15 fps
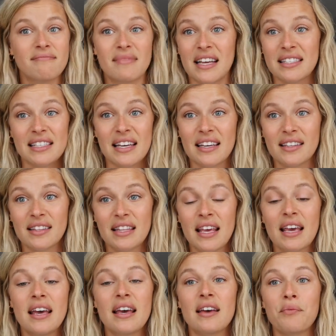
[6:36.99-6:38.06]
That's it.
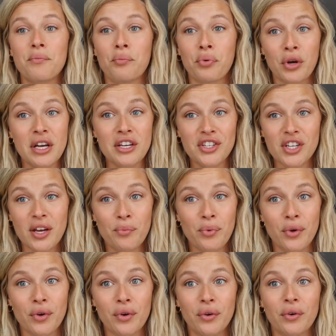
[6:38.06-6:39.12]

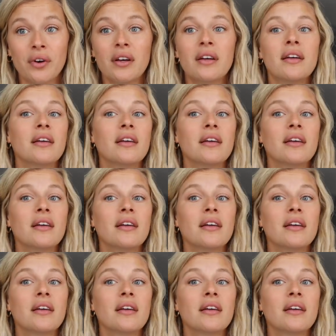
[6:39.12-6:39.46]
Pre-shampoo,